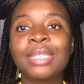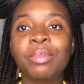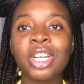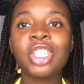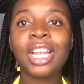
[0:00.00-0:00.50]

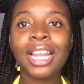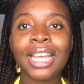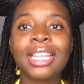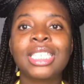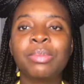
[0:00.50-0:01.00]
much
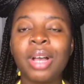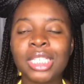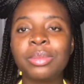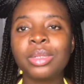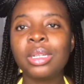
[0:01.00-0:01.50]
length as
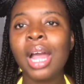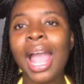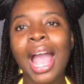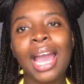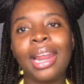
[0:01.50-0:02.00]
possible,
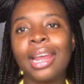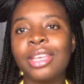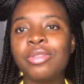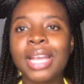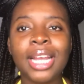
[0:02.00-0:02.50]
and
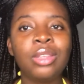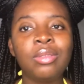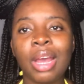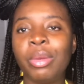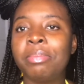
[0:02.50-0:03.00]
you can't do
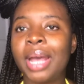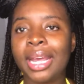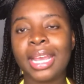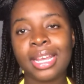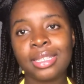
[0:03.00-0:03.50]
that with
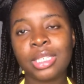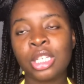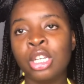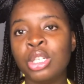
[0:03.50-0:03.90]
bad ends.